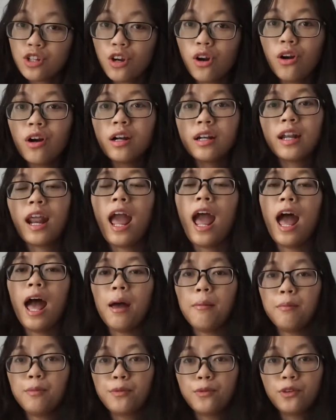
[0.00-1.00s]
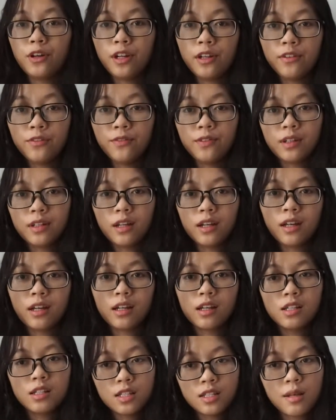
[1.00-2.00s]
short and brief
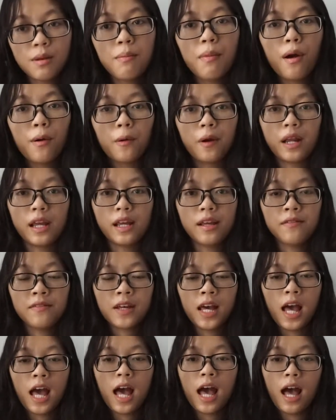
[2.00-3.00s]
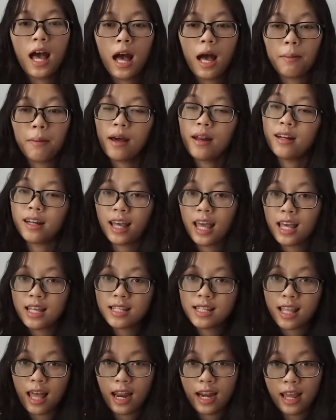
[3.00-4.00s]
summary about the
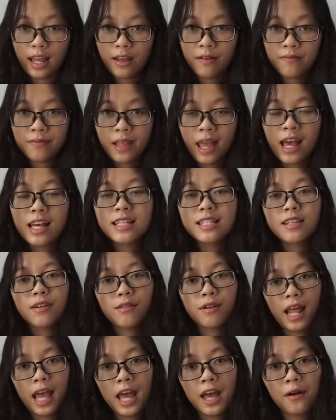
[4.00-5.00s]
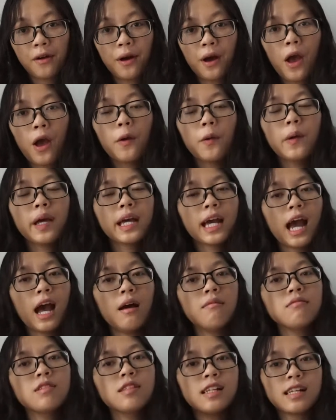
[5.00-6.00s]
case study. So now we
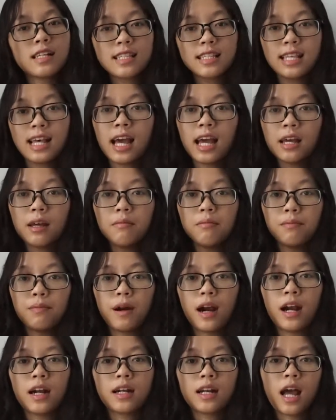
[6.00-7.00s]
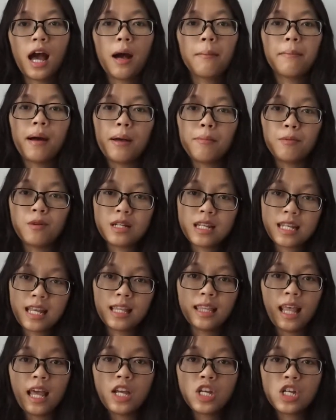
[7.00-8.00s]
come to the second part of my
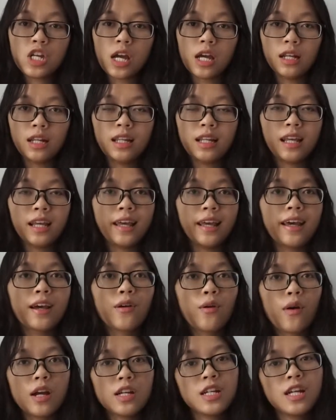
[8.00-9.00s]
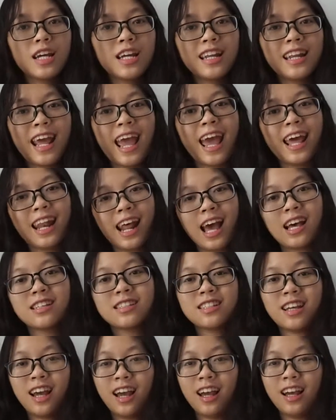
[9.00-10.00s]
presentation, is question and
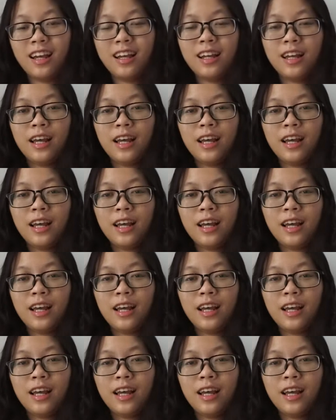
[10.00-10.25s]
answer.